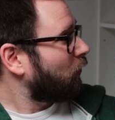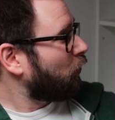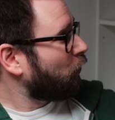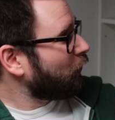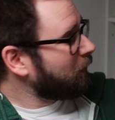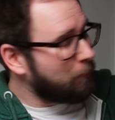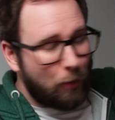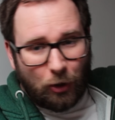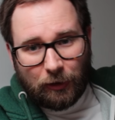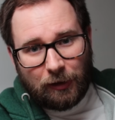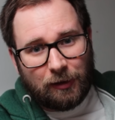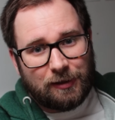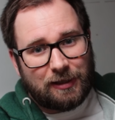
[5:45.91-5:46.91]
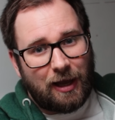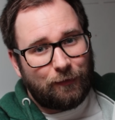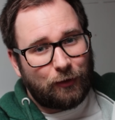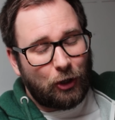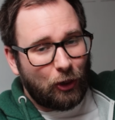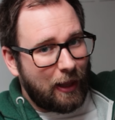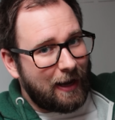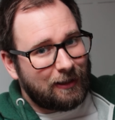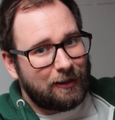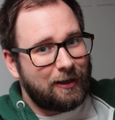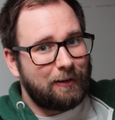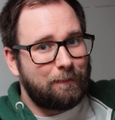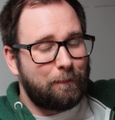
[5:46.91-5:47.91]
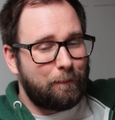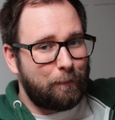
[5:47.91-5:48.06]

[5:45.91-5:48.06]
All the models that I've collected,